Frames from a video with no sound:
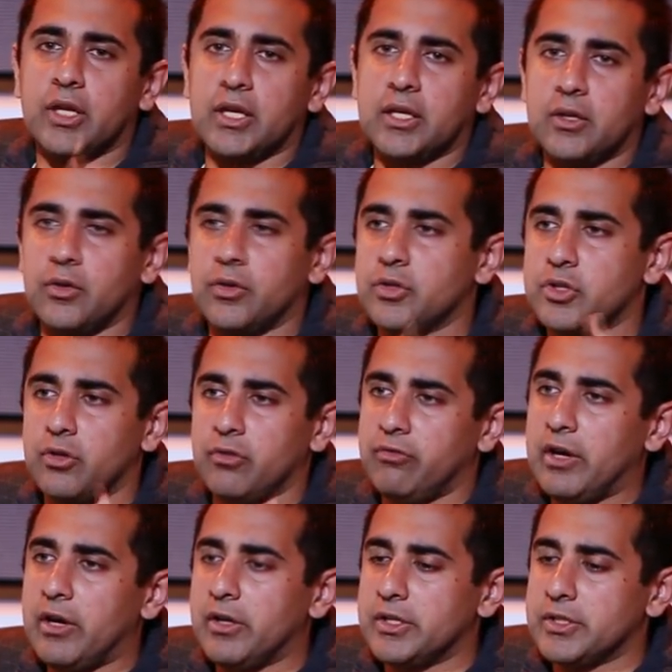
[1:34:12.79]
Like, you know, there's certain
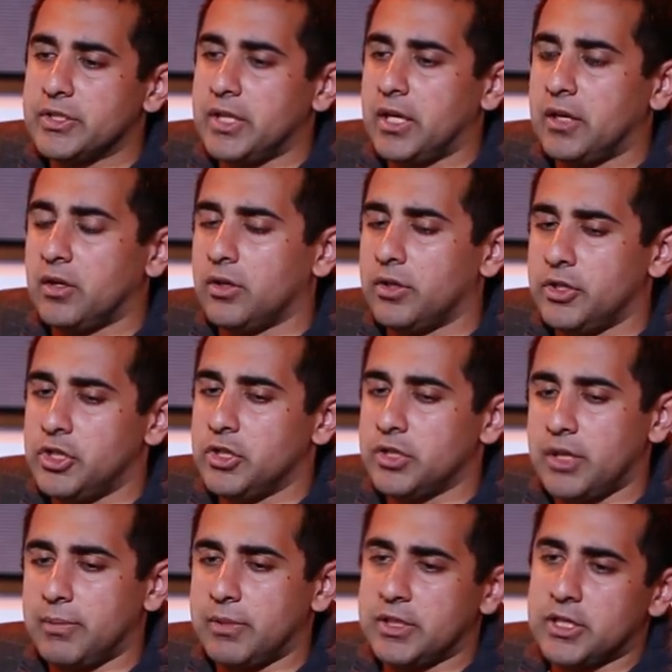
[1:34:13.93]
variants that the
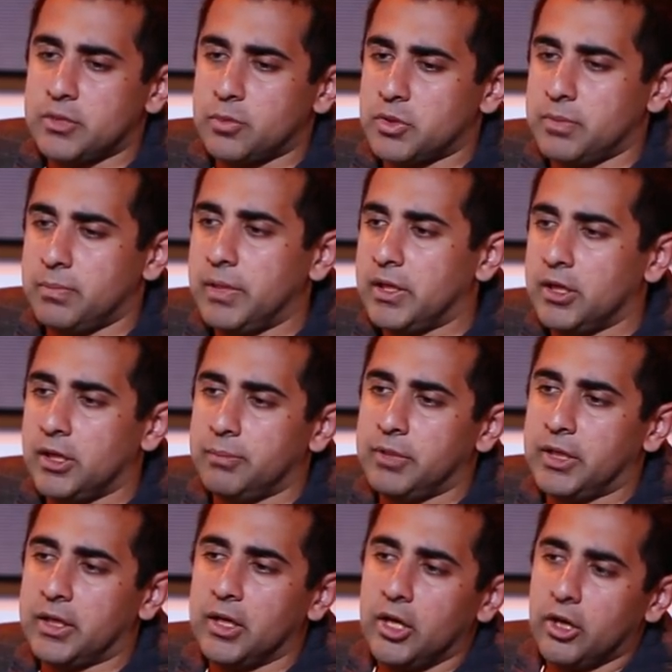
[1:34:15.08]
genotyping test wasn't picking up,
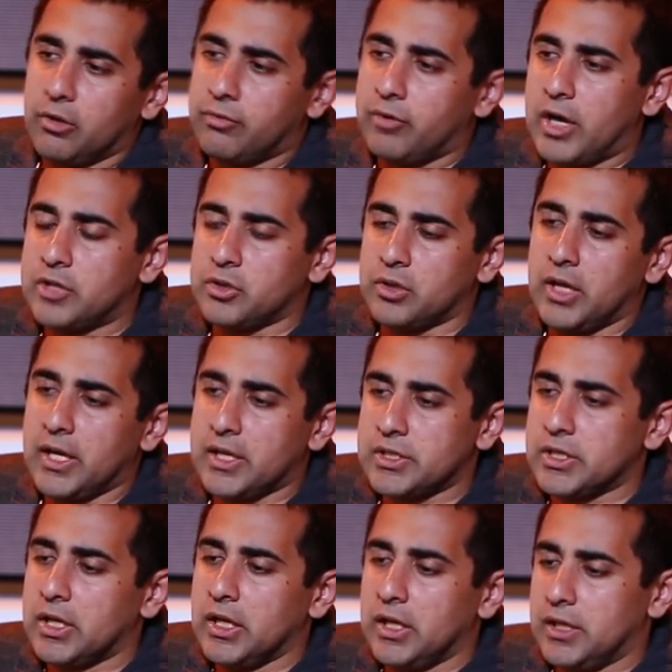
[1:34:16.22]
like Fragile
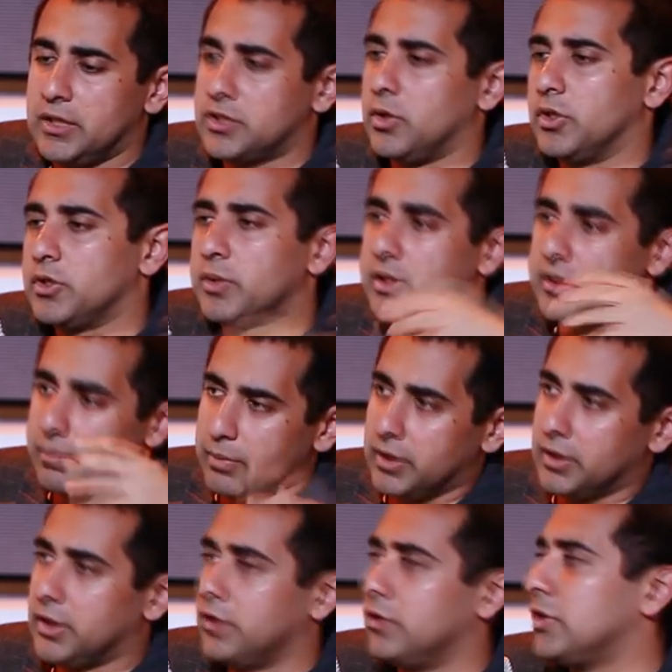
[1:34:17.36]
X and so on. So we have to
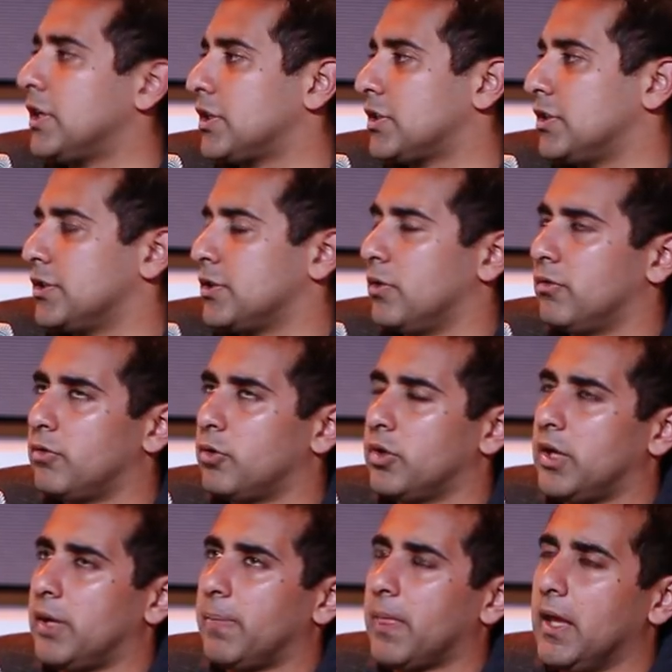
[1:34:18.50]
build other tests and so on for
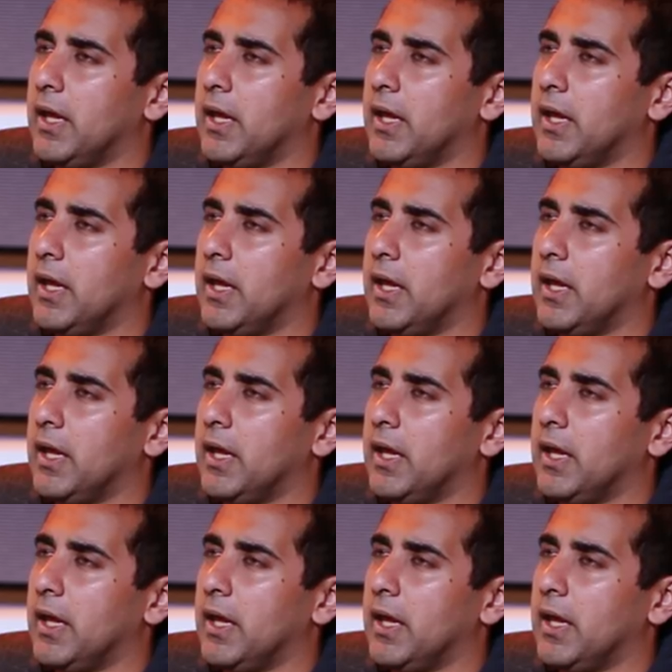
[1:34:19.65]
that.